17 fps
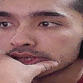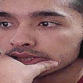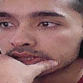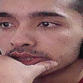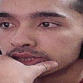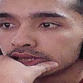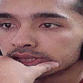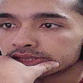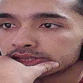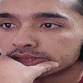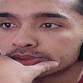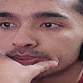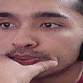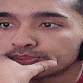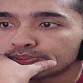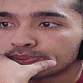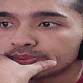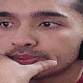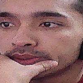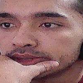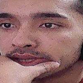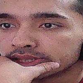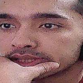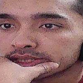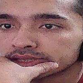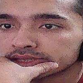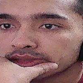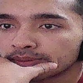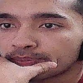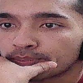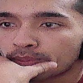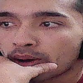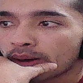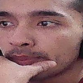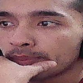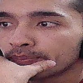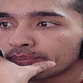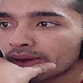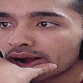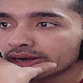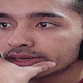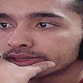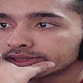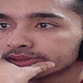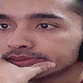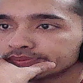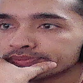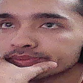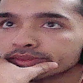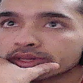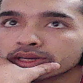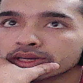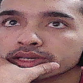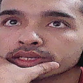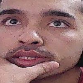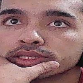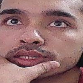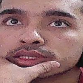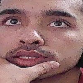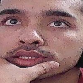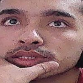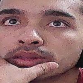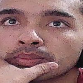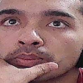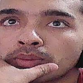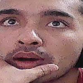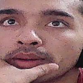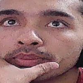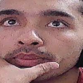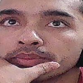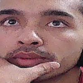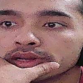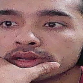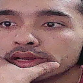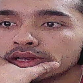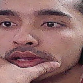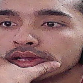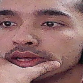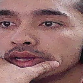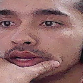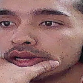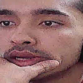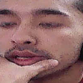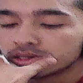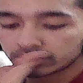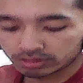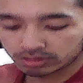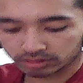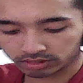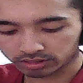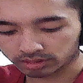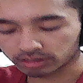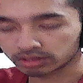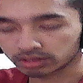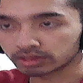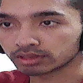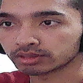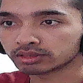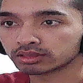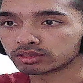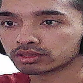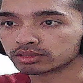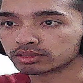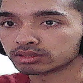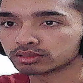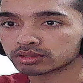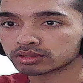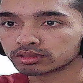this is a pop part. Okay, this is a pop. Sorry, this.